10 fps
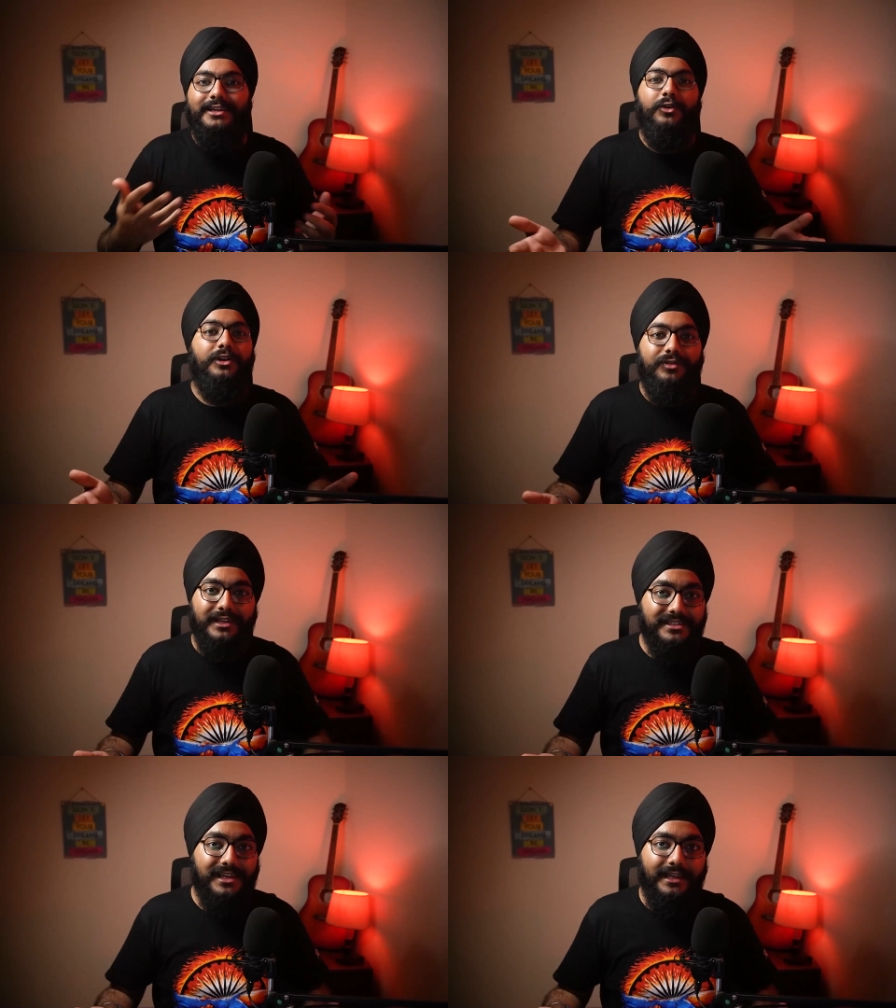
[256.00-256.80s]
That's what it
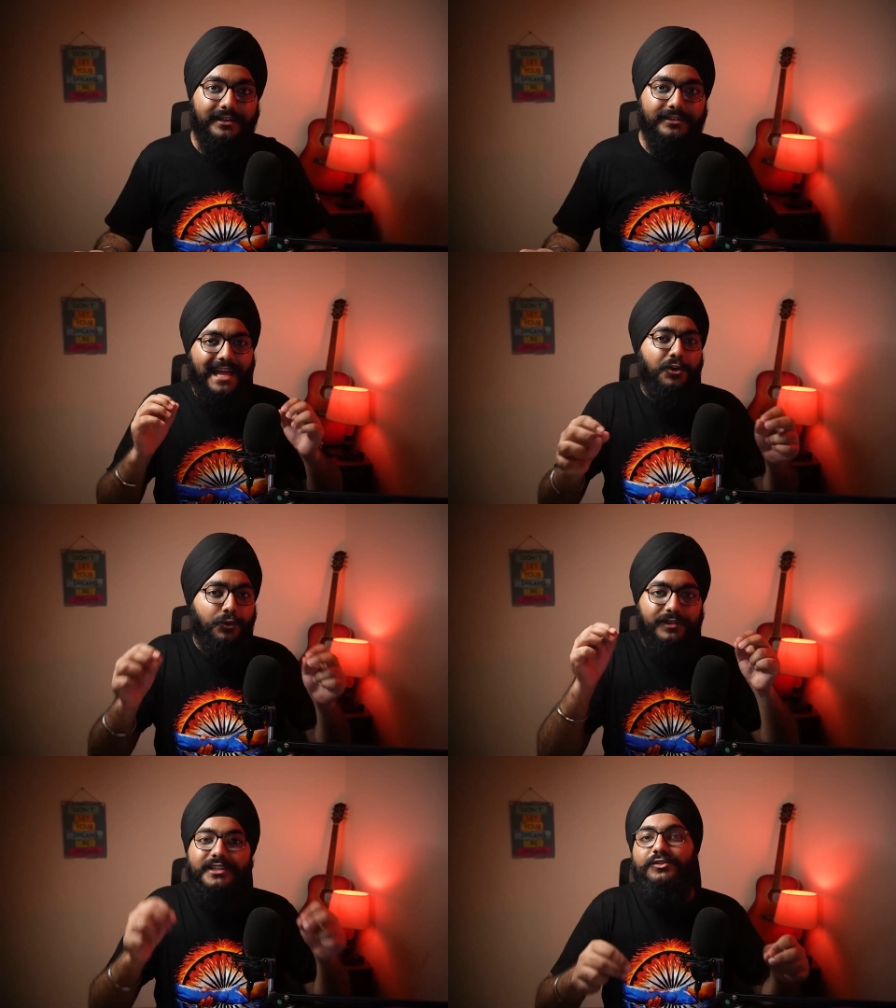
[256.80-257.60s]
feels like. And you know,
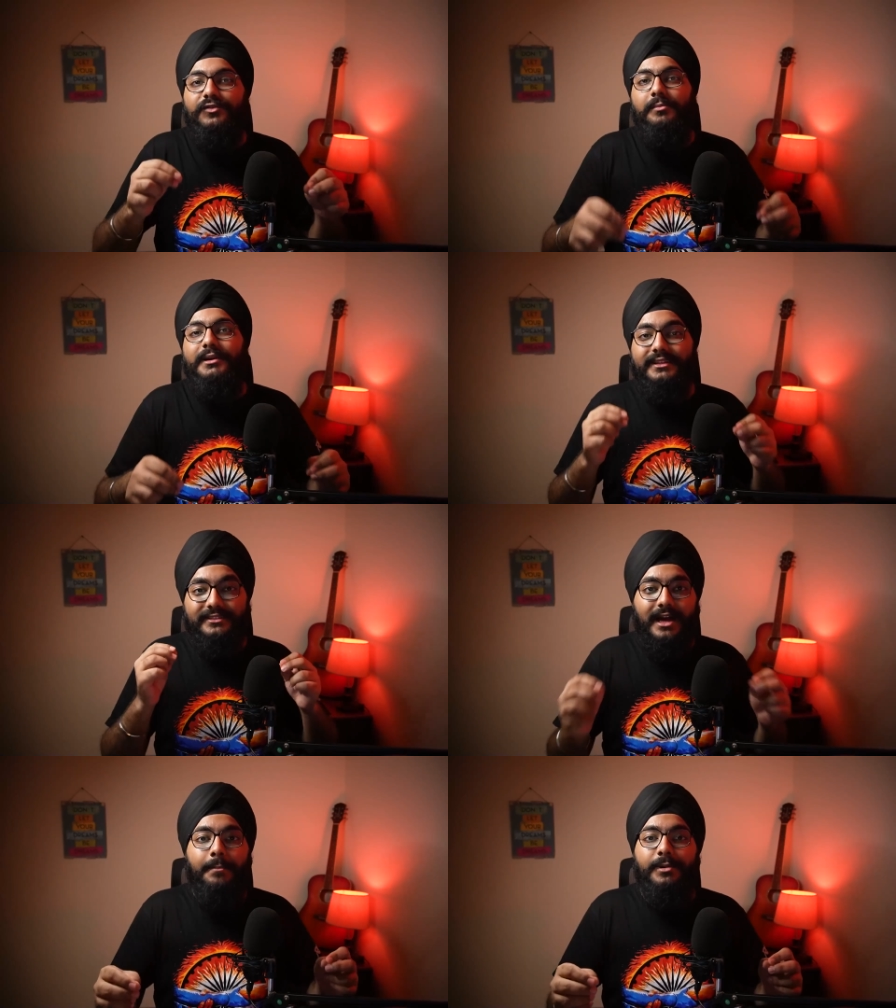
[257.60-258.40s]
this film is an
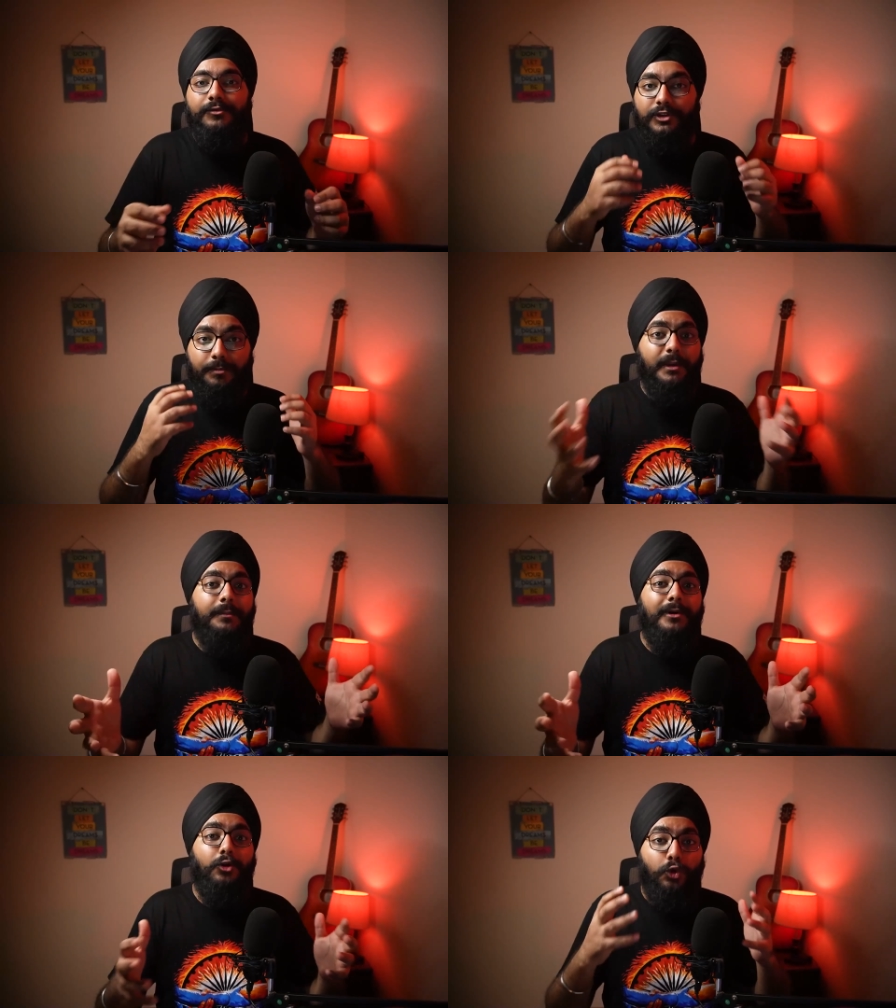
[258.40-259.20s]
example for the
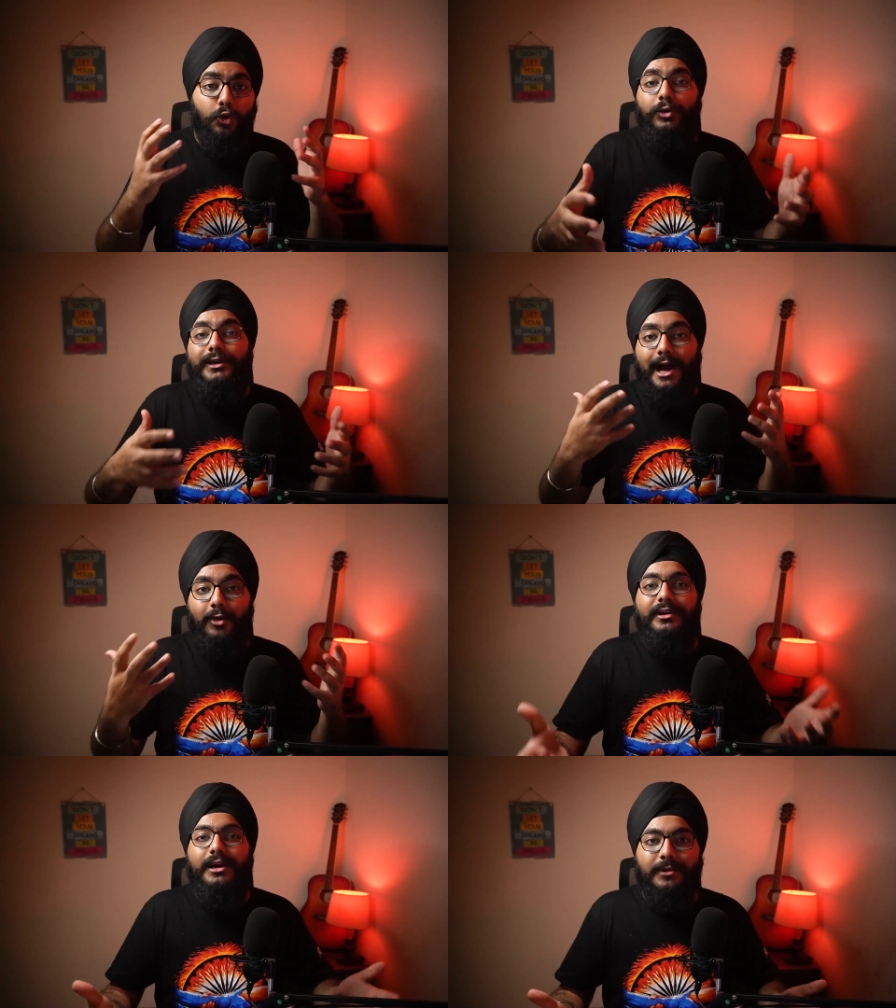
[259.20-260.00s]
people who look
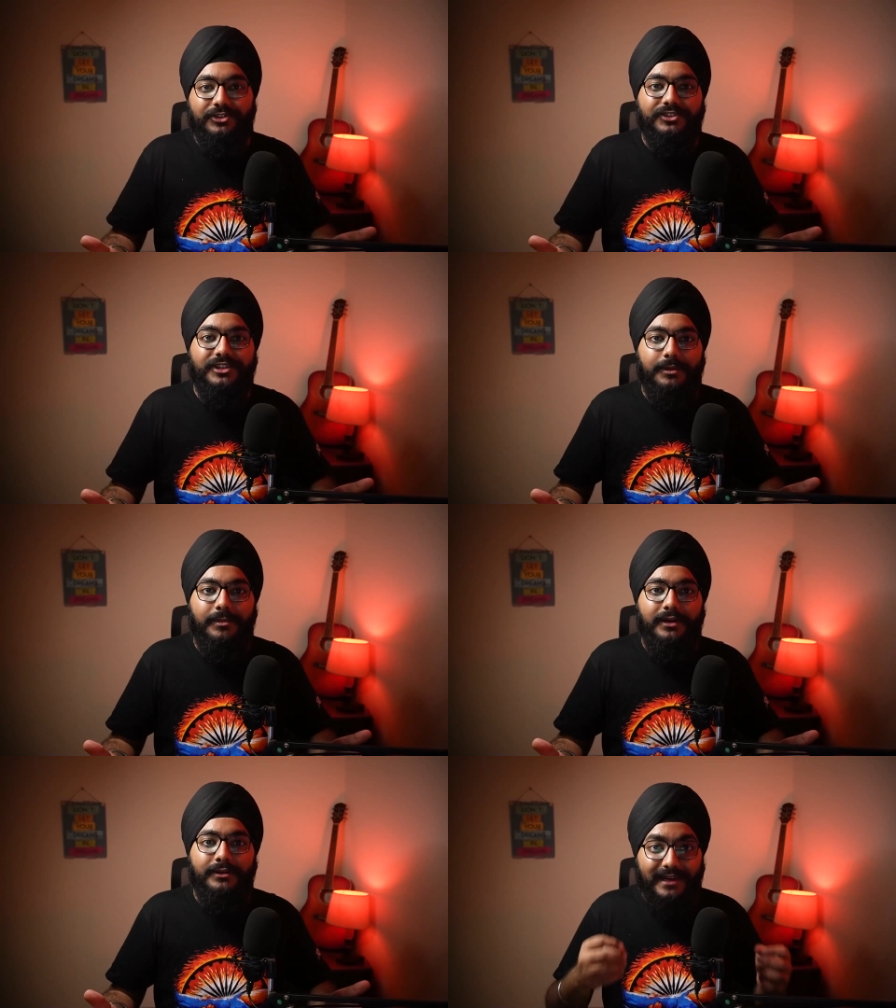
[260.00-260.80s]
down at commercial
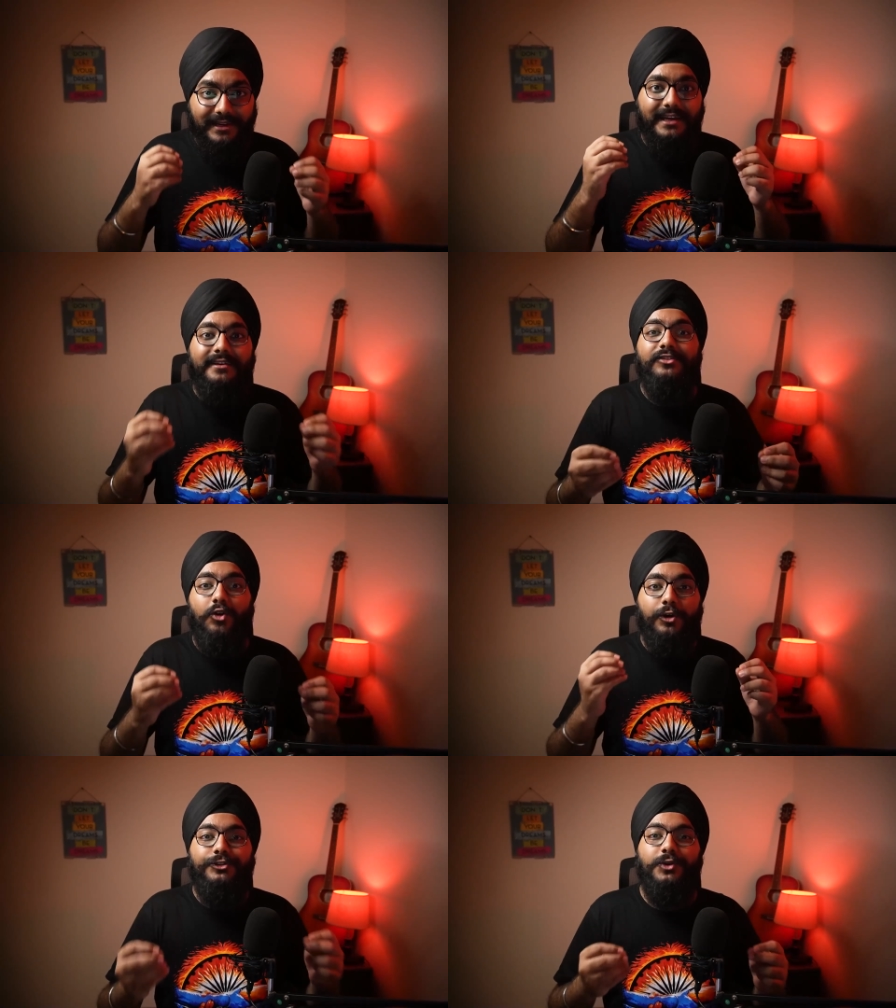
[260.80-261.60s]
cinema, that it is
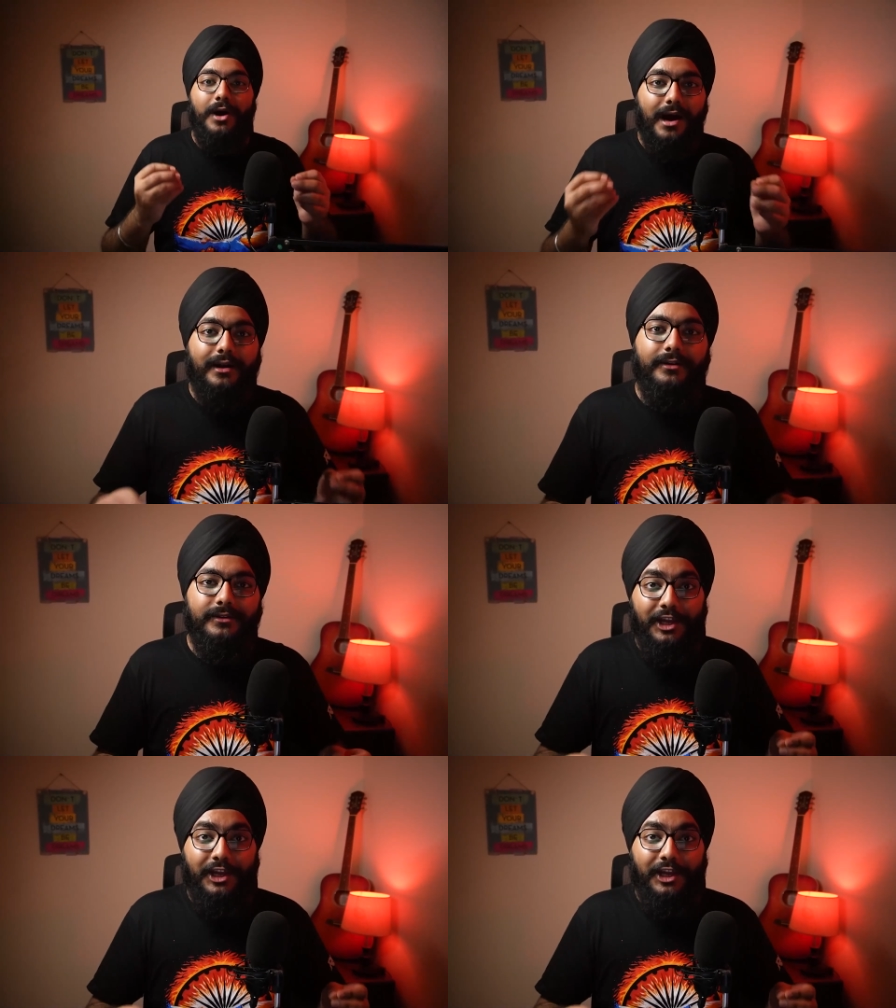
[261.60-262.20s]
also art.